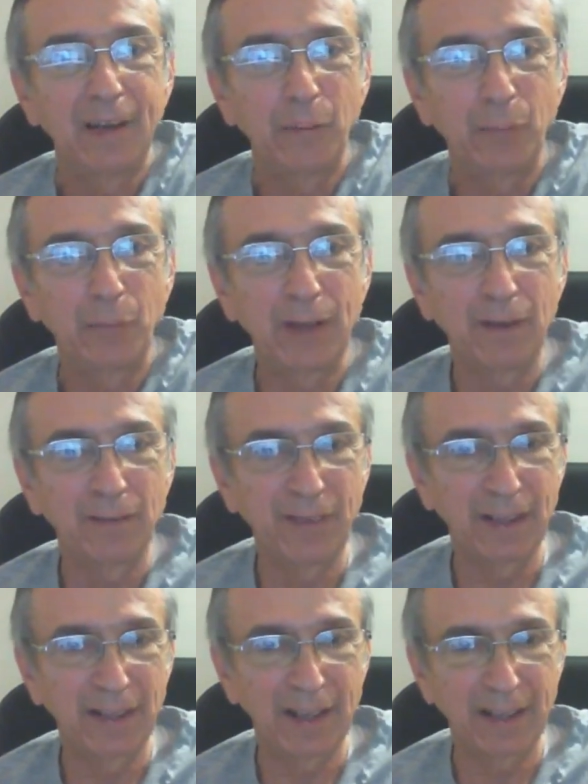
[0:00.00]
we don't
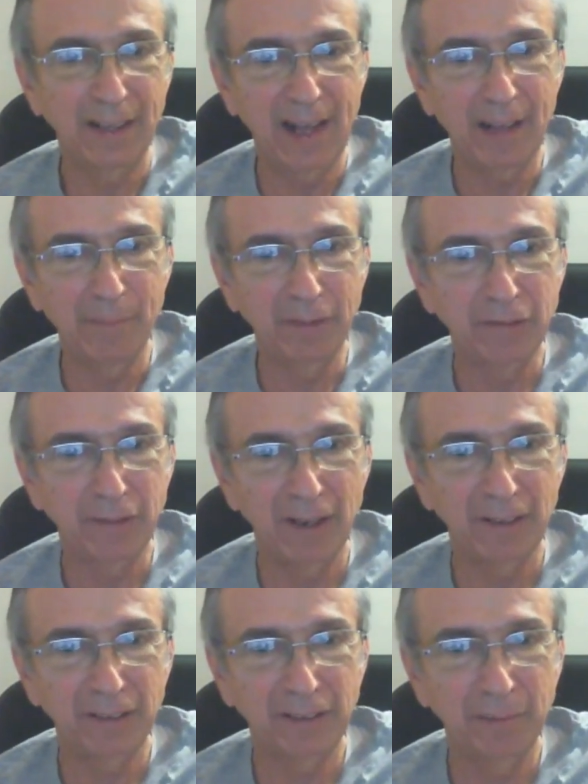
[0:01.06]
feel like an
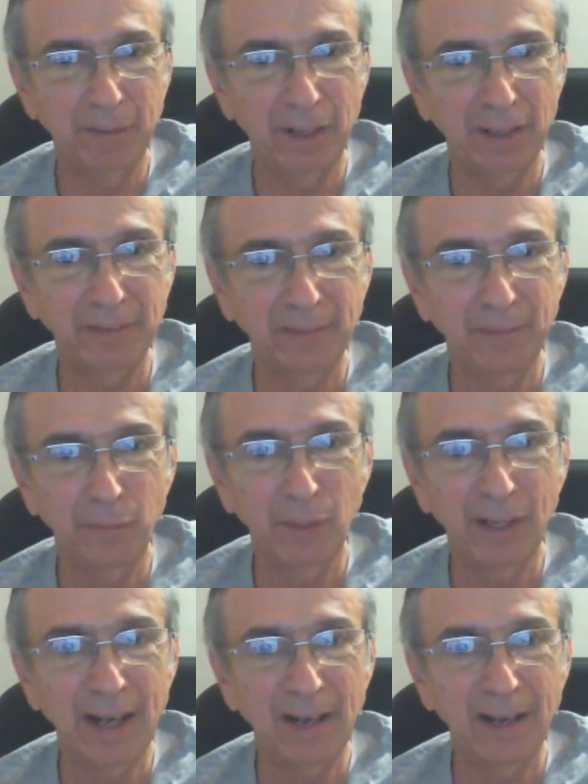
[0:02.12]
albatross, but we're
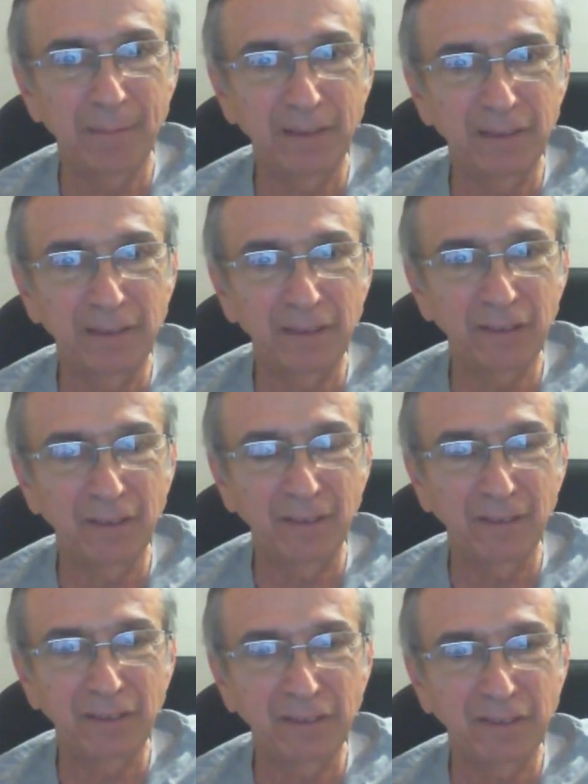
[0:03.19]
not in a position
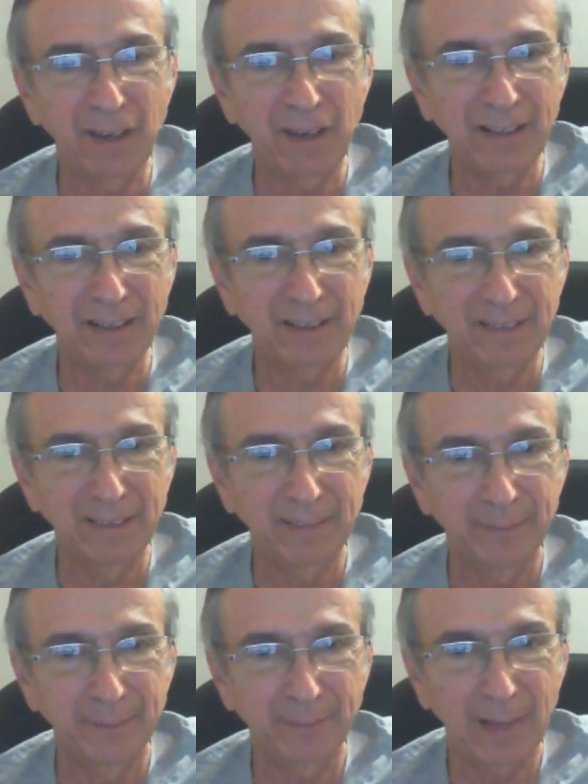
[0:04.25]
of strength
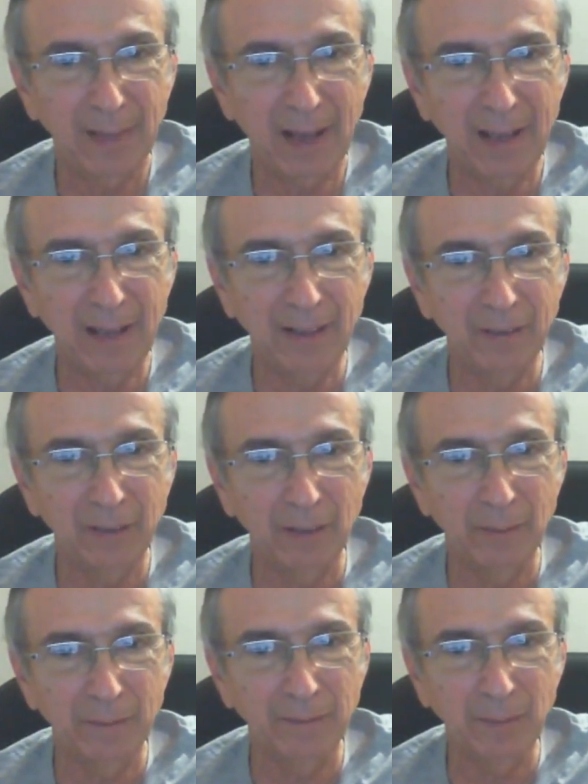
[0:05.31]
in
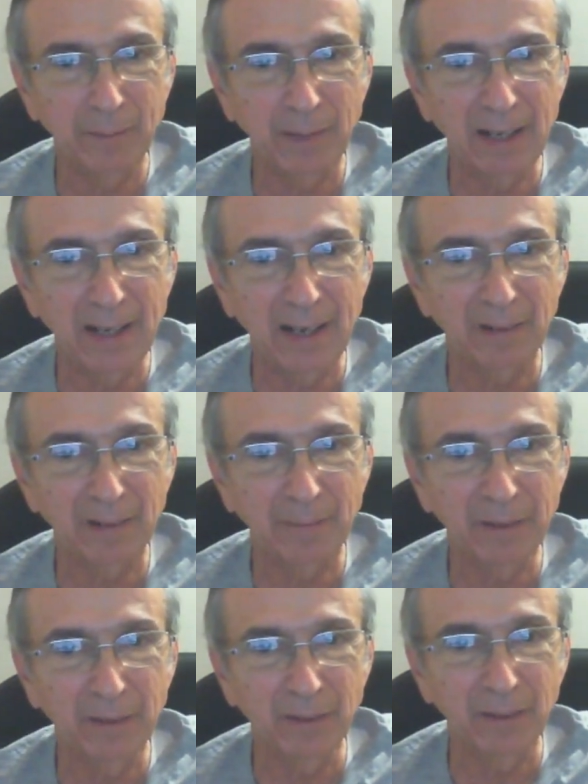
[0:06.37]
terms of a buyout
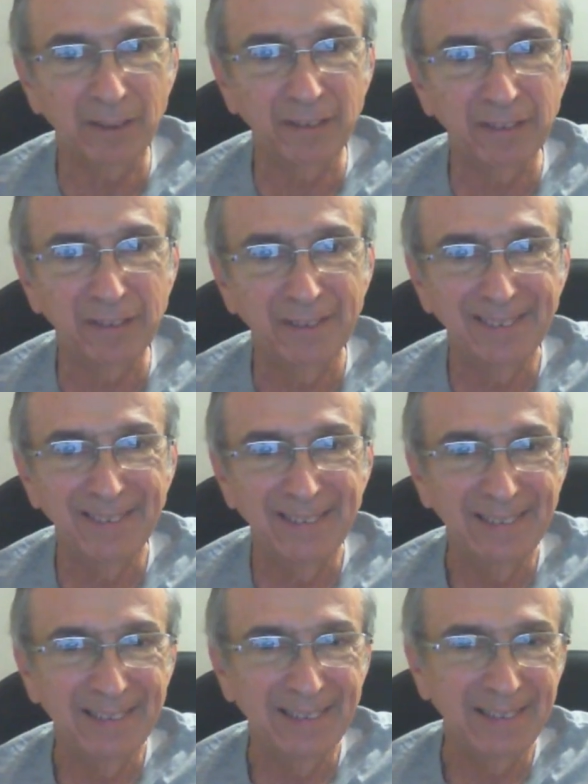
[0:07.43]
because
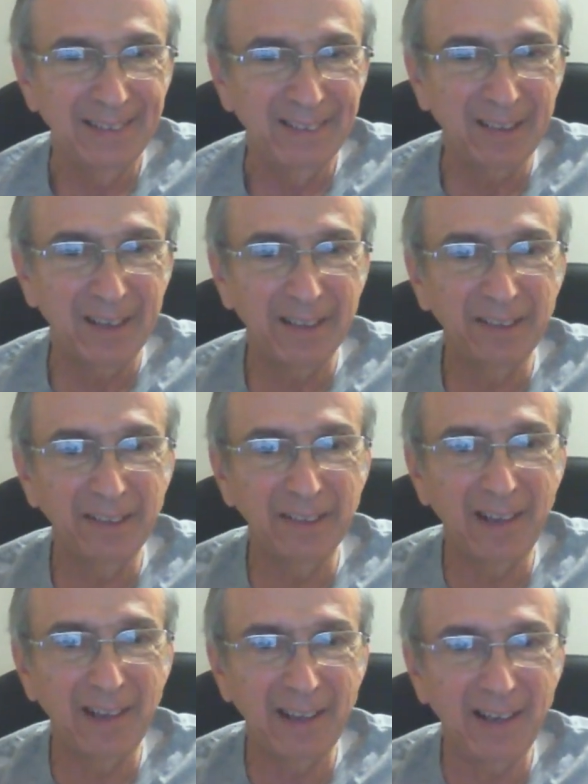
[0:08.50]
Janssen
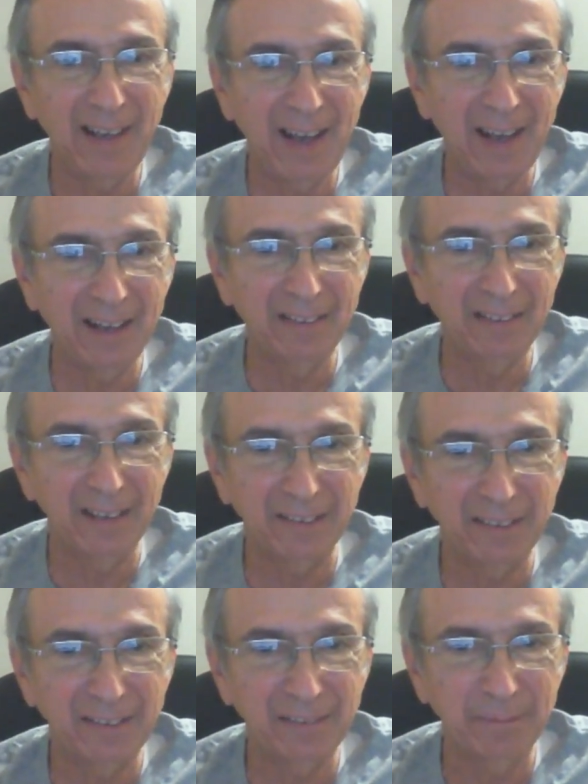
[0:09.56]
kind of has
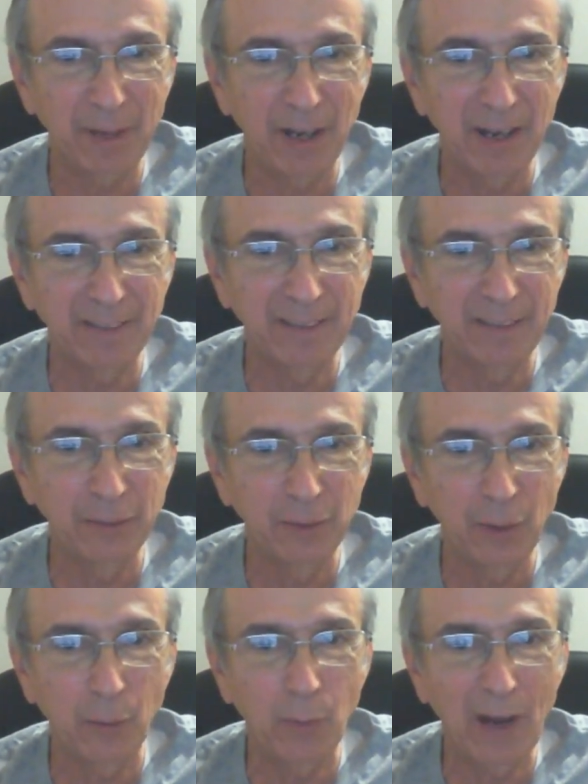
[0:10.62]
us by the
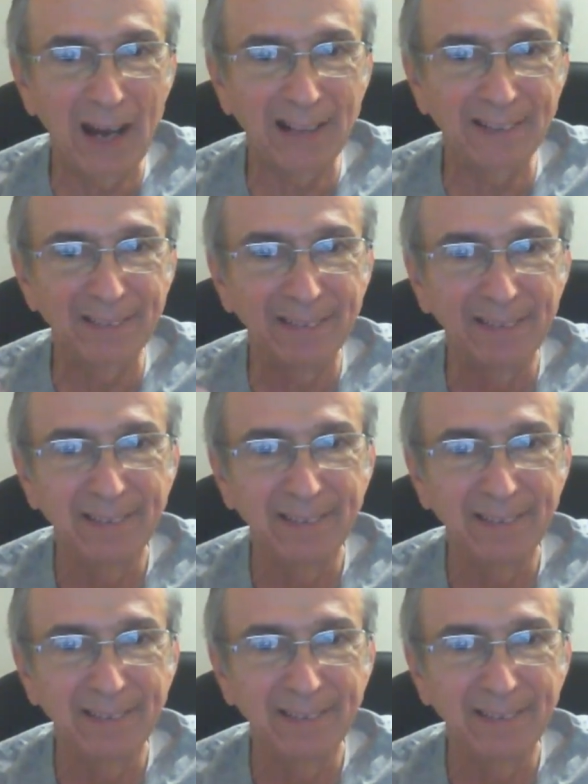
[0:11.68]
you-know-what.